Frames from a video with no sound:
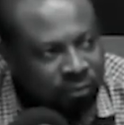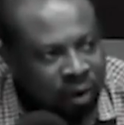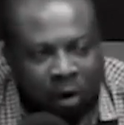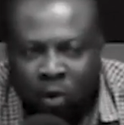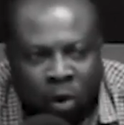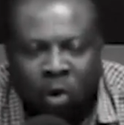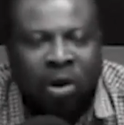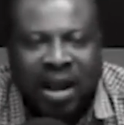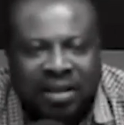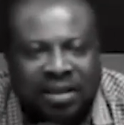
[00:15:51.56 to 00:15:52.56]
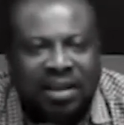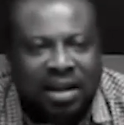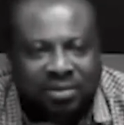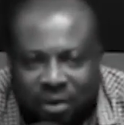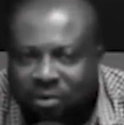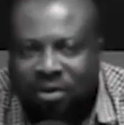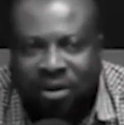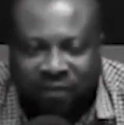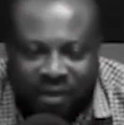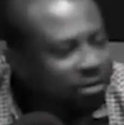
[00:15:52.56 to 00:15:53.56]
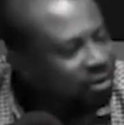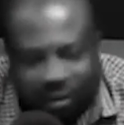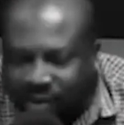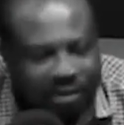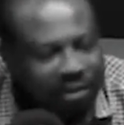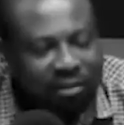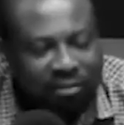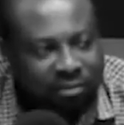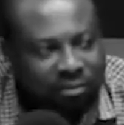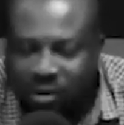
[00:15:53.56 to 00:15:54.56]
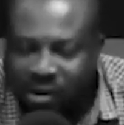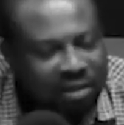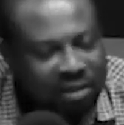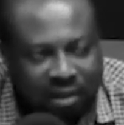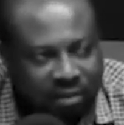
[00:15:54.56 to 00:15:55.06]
No candidate has gone on the first shot and gotten it. No candidate.